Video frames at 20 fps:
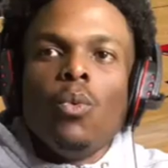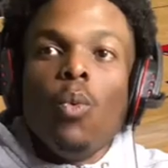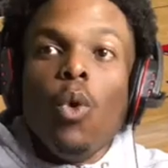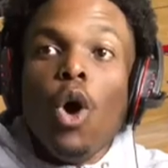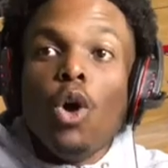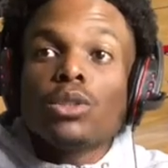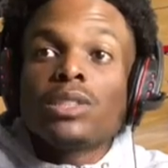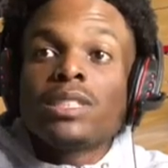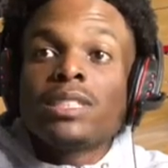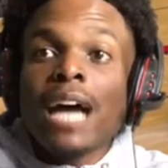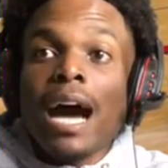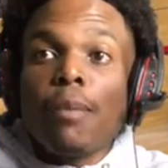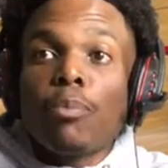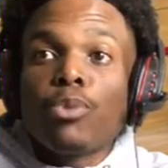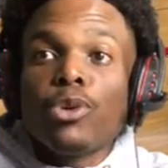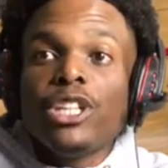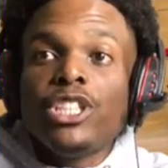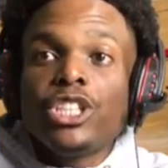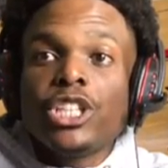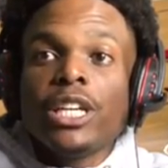Whoa, stop
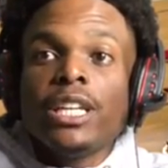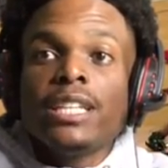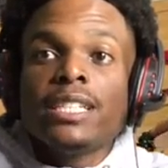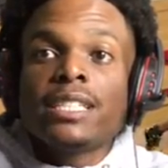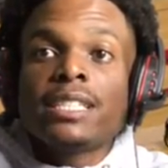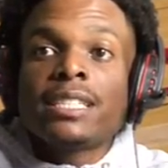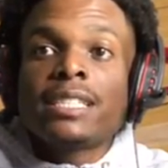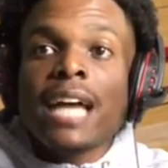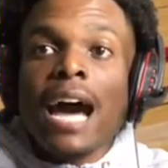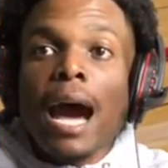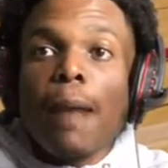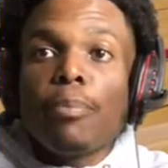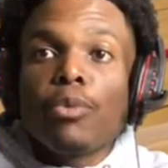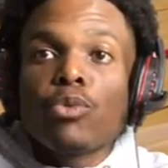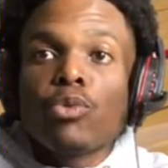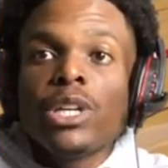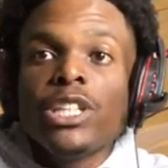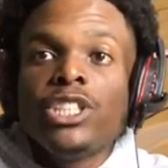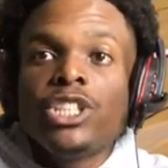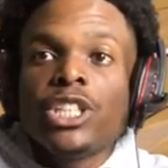reaching, stop
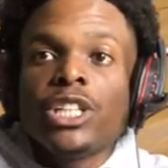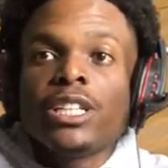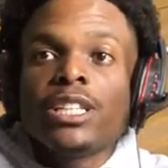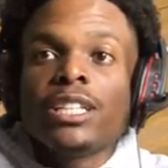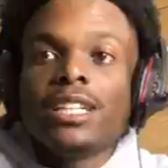reaching.